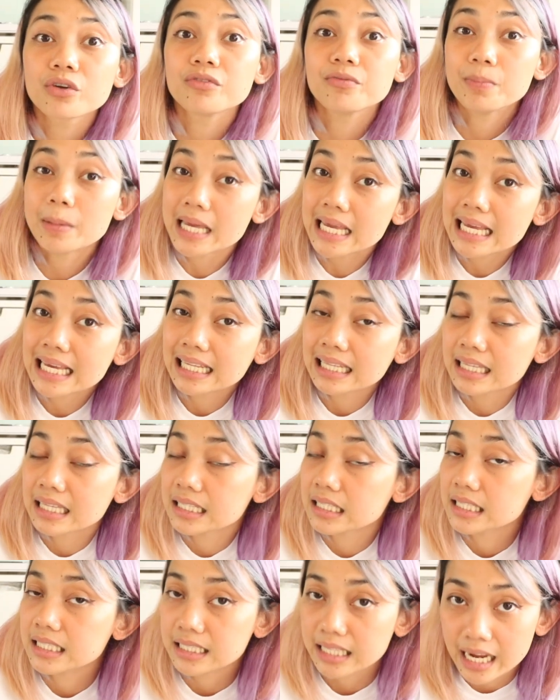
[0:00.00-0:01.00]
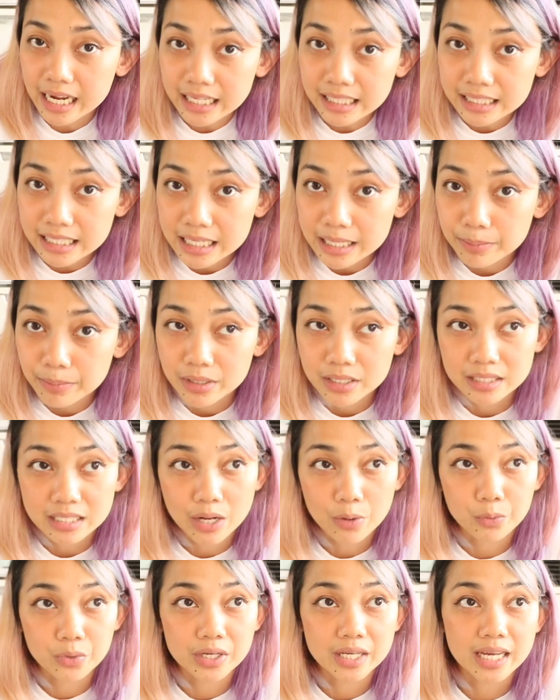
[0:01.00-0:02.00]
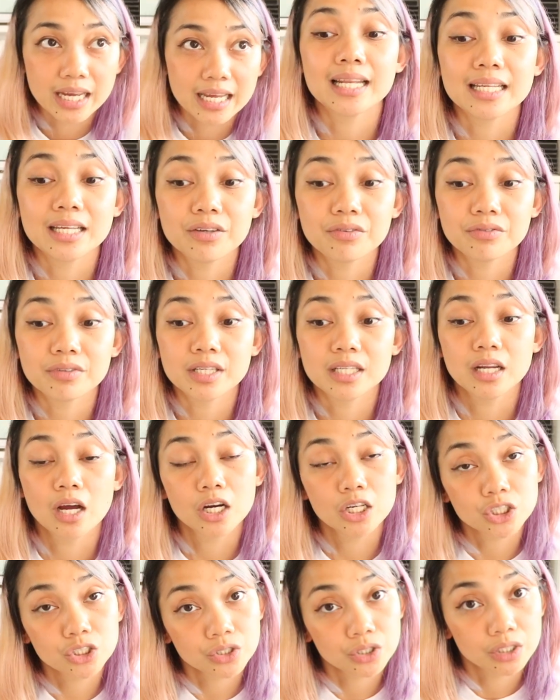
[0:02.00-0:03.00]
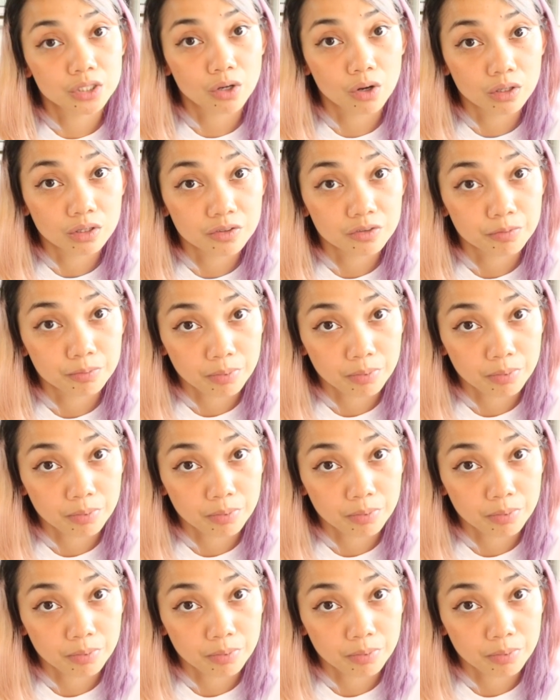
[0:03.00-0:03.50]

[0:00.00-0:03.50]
of being in the design team is that we get gifted Archer and Olive